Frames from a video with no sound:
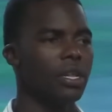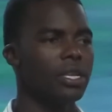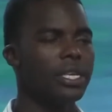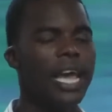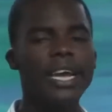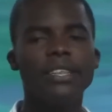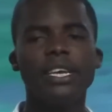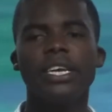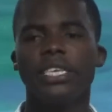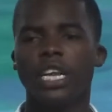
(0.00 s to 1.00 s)
The second
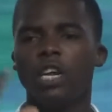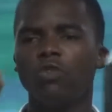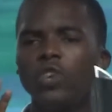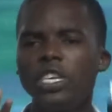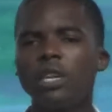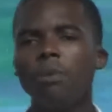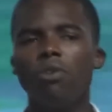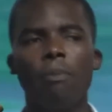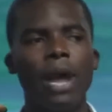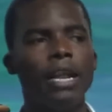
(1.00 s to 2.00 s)
thing is an unreasonable
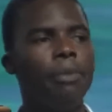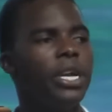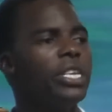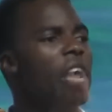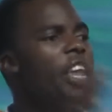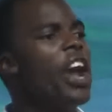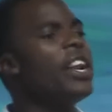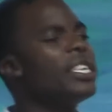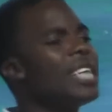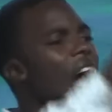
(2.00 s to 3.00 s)
rebellion because here it is